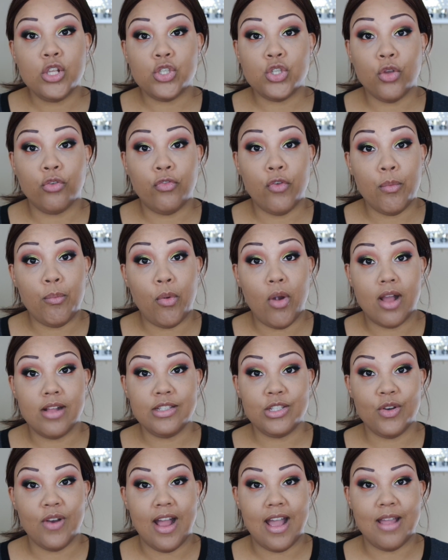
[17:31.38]
So for
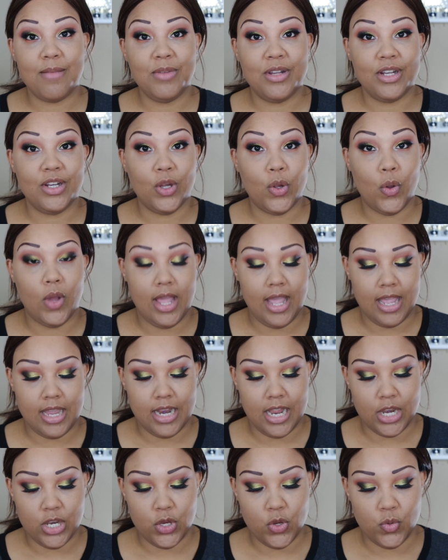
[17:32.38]
bronzer, I'm going to go
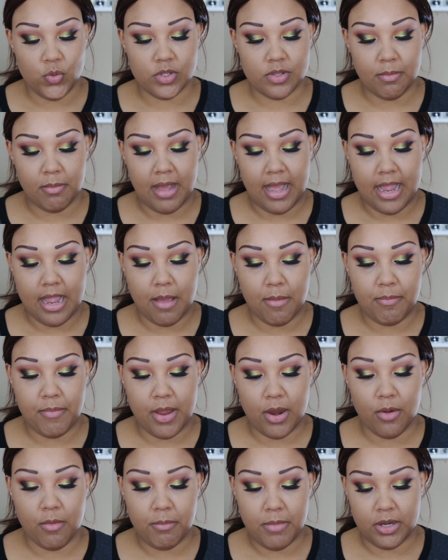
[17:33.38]
ahead and use my
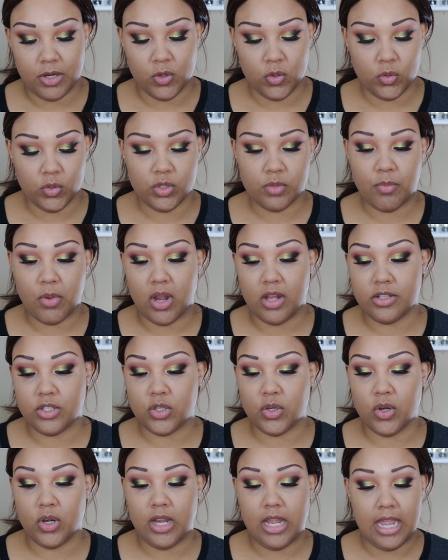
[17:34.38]
Bare Minerals
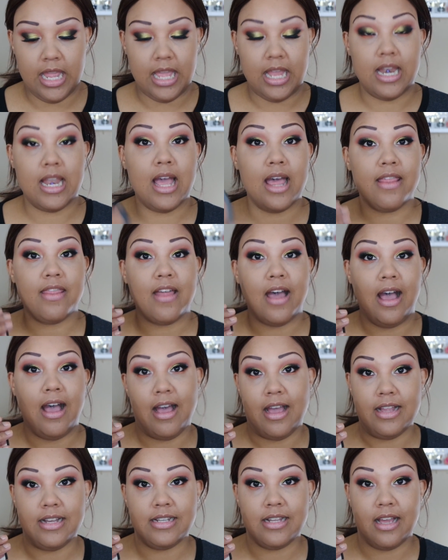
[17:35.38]
bronzer in the
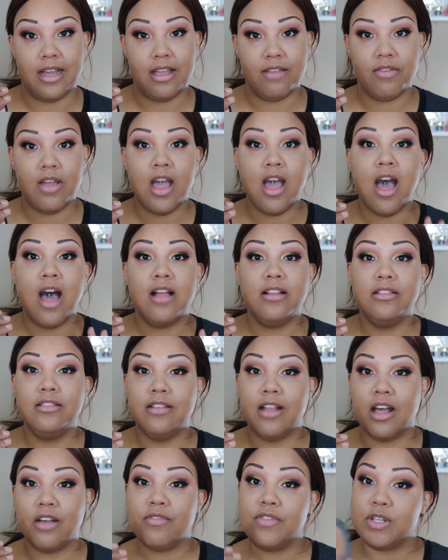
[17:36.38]
High Dive.
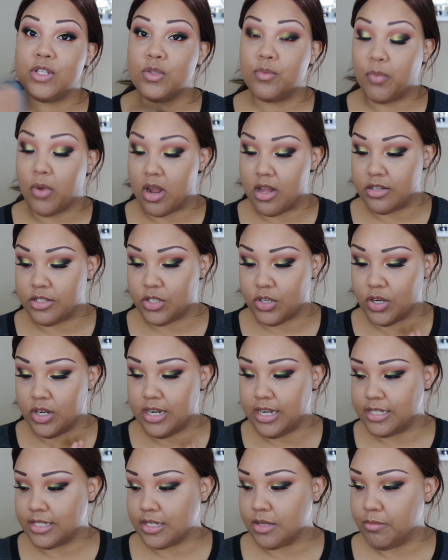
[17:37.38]
Love this
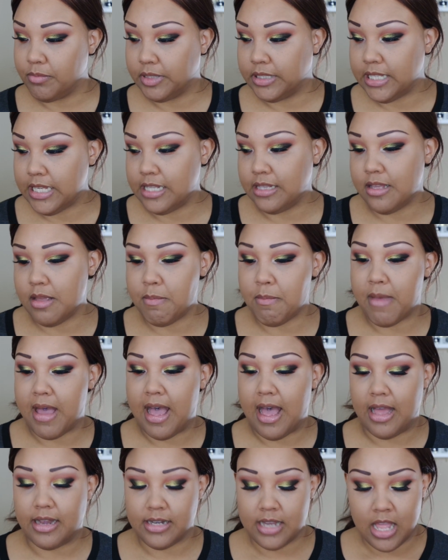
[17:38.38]
bronzer. It's completely
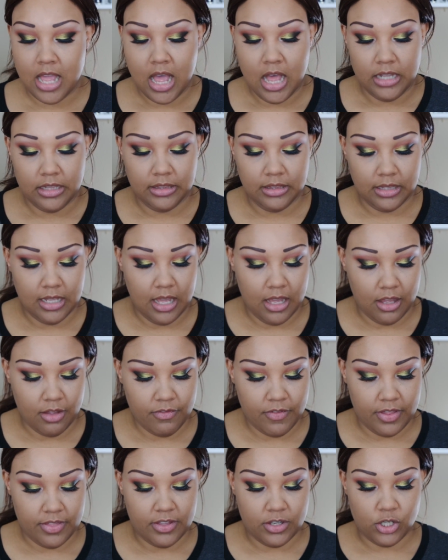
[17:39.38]
matte.
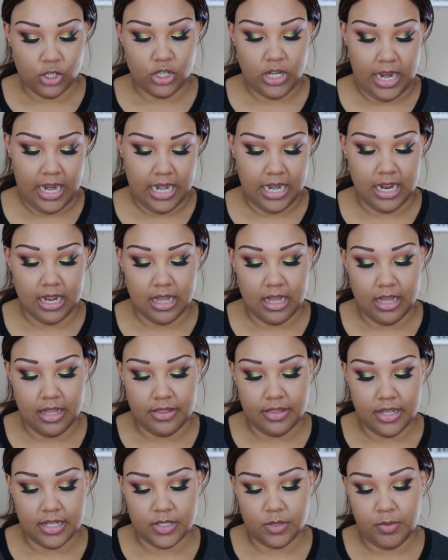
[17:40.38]
Love the shading
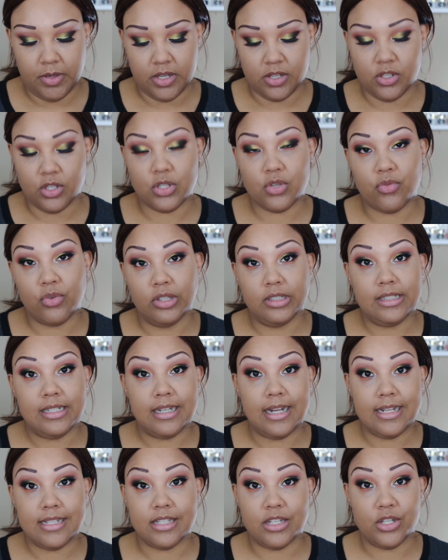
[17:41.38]
on this because it's really
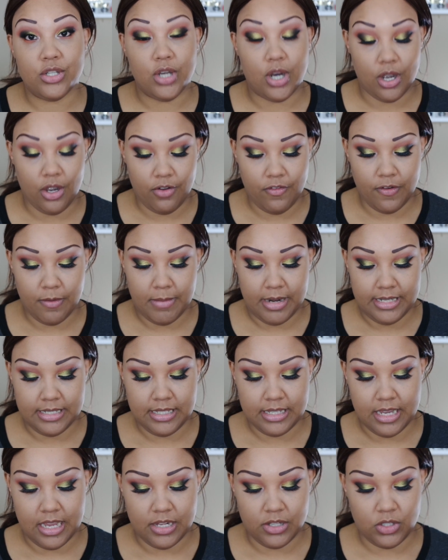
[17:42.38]
nice and dark for my
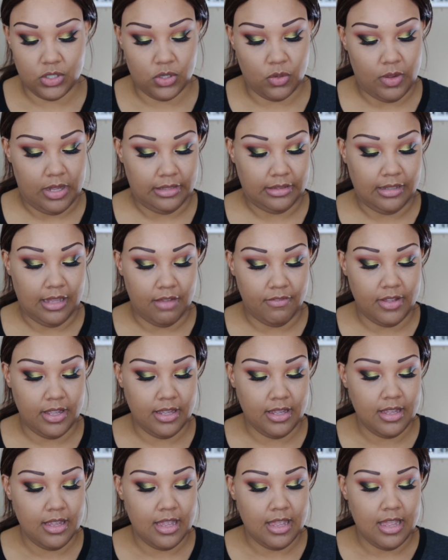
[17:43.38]
skin, so I love
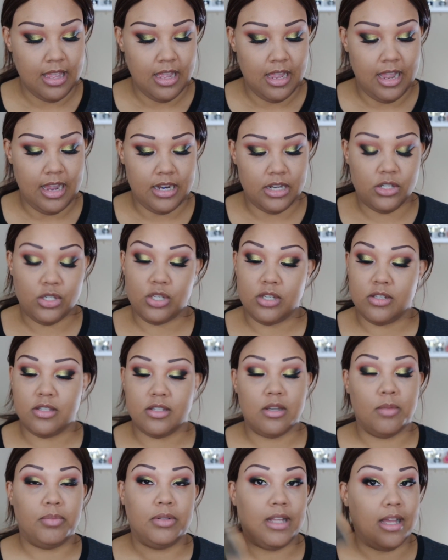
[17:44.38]
it. And it
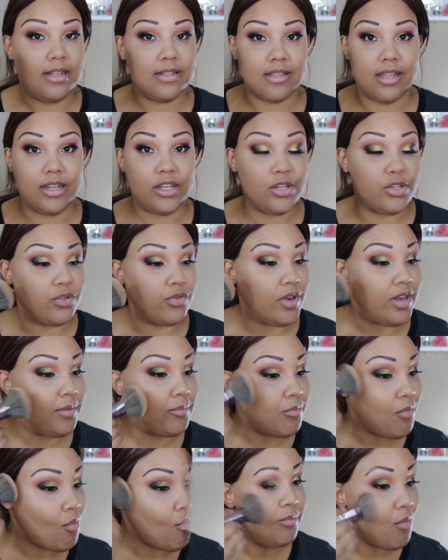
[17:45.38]
just applies like a
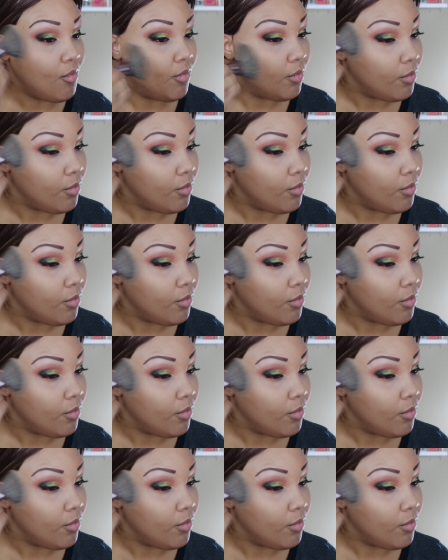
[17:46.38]
dream.